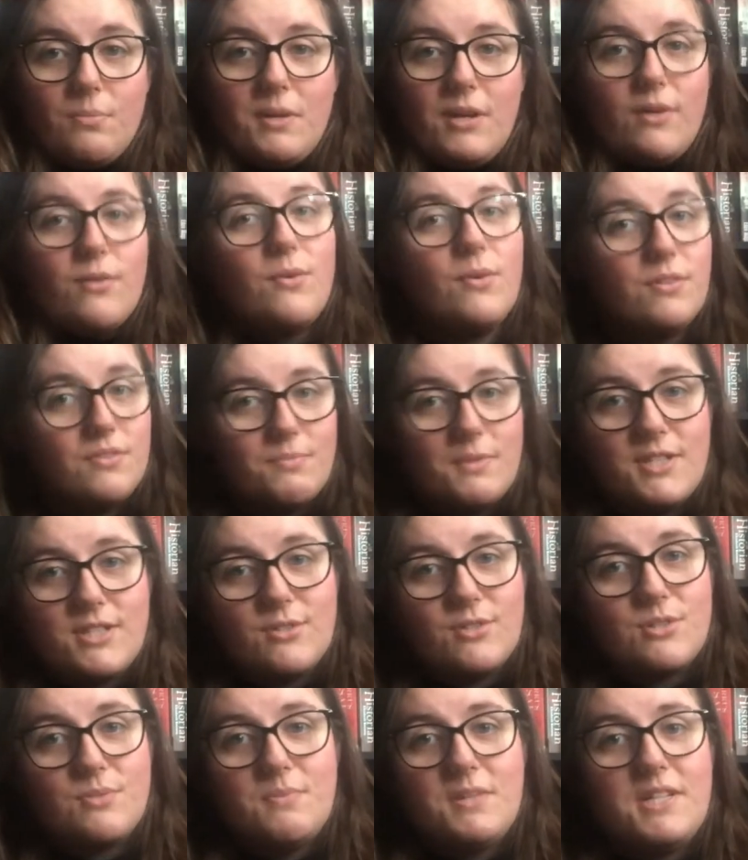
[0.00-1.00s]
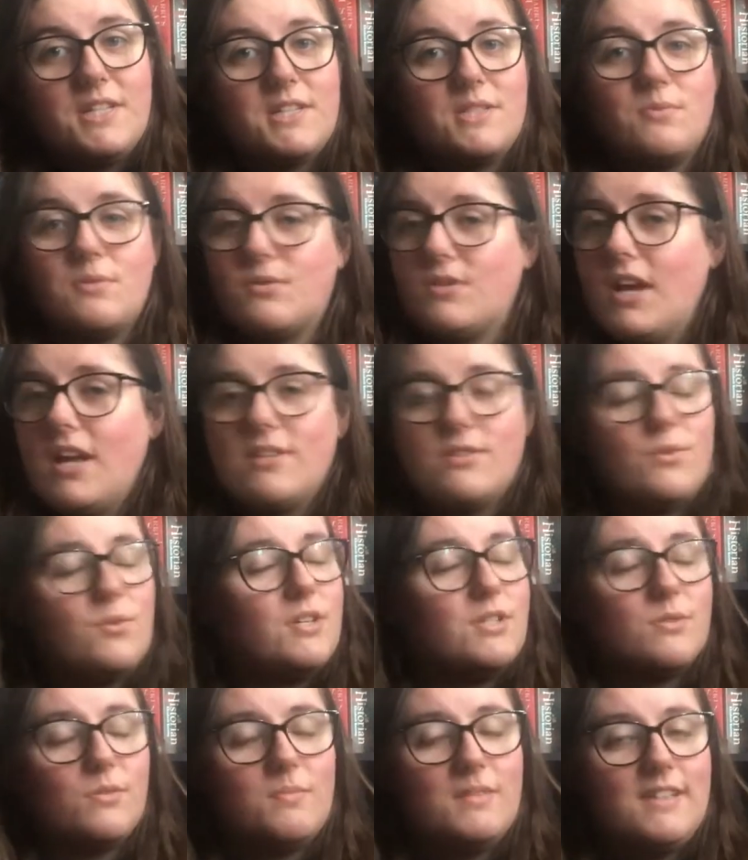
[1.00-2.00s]
me on all of my social medias, which as
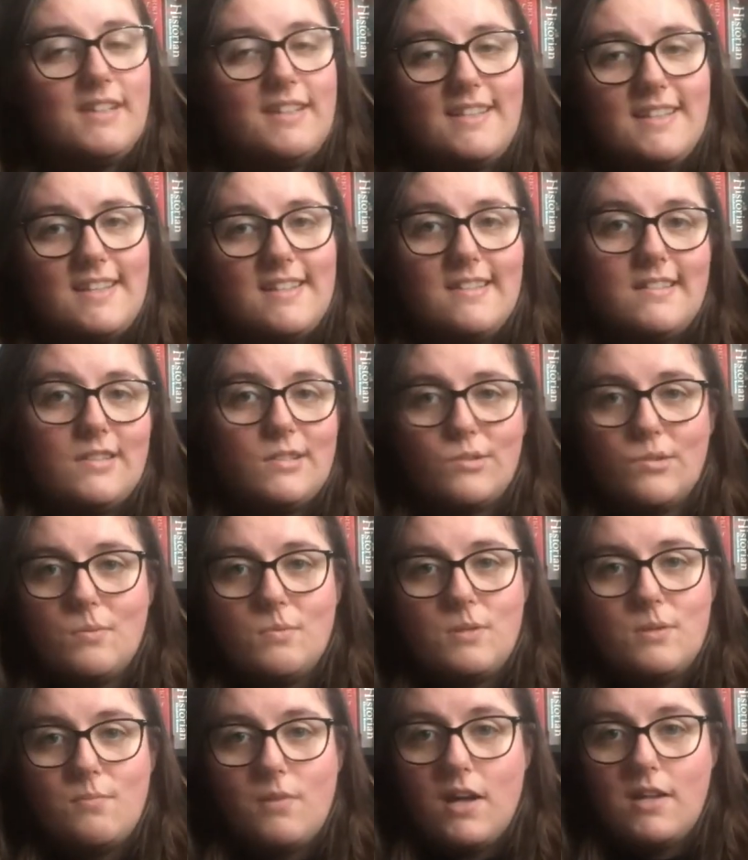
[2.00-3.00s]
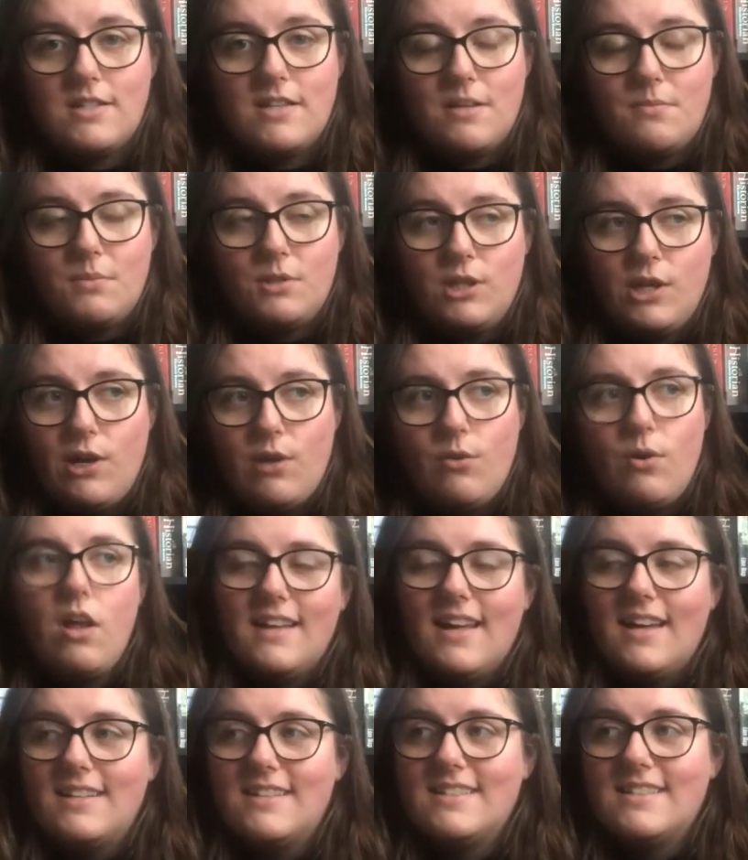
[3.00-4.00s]
always will be linked in the description bar down below.
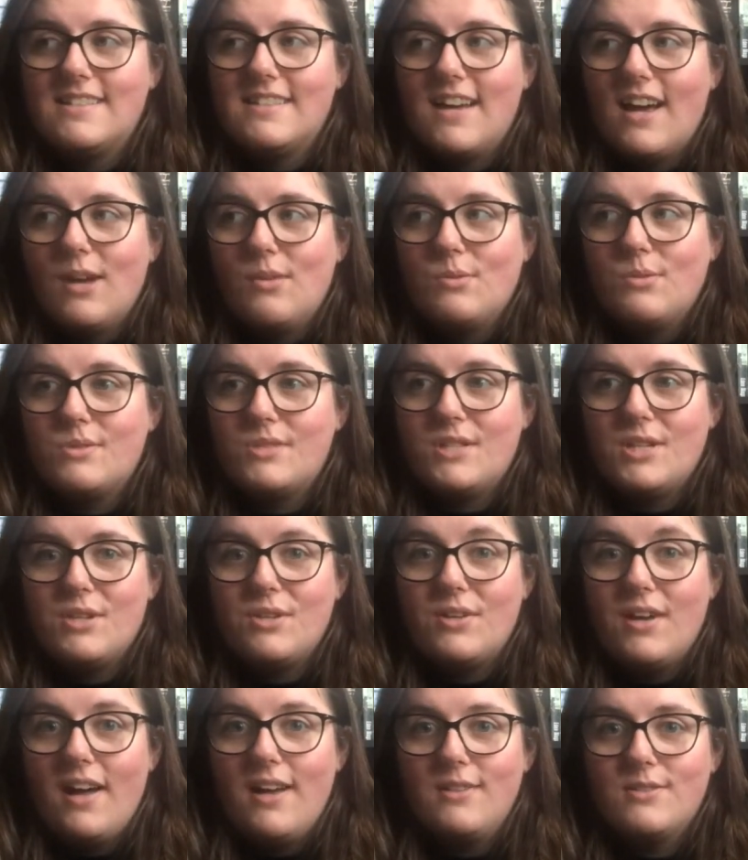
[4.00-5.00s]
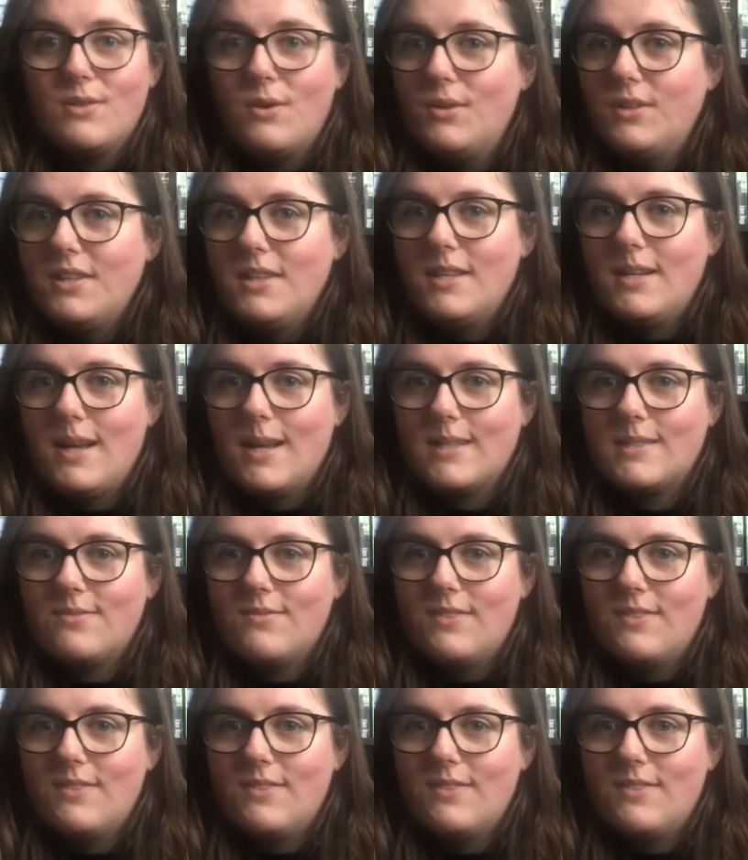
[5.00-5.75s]
And I will see you guys all in the next